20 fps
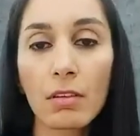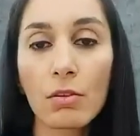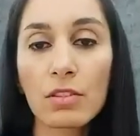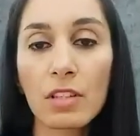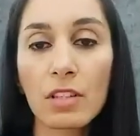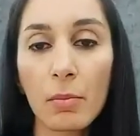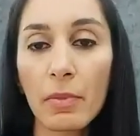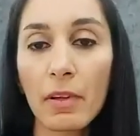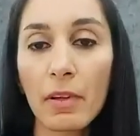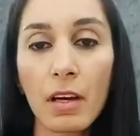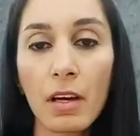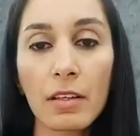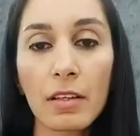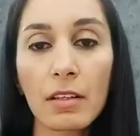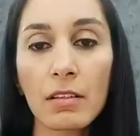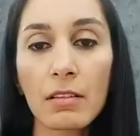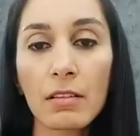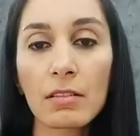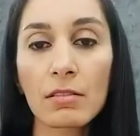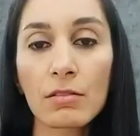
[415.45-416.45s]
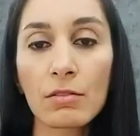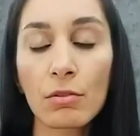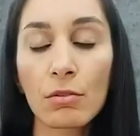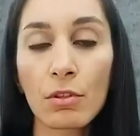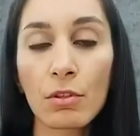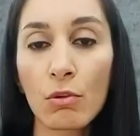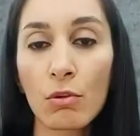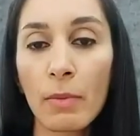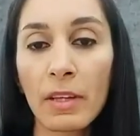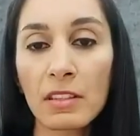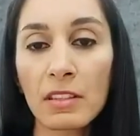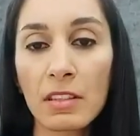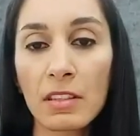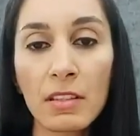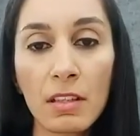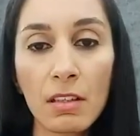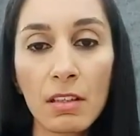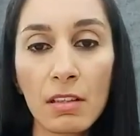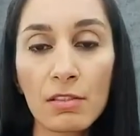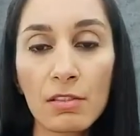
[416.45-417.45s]
no suppliers, no raw
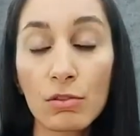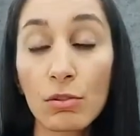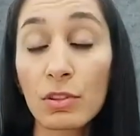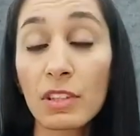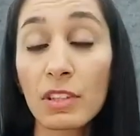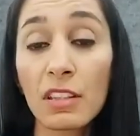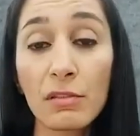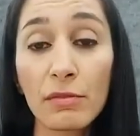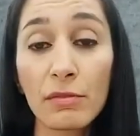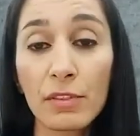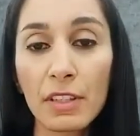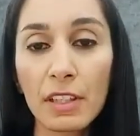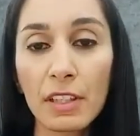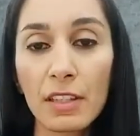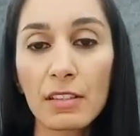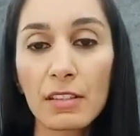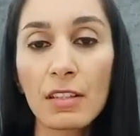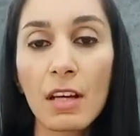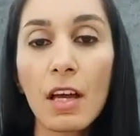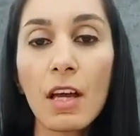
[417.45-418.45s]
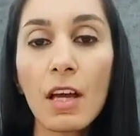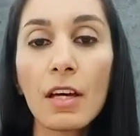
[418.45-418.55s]
materials, no deliveries.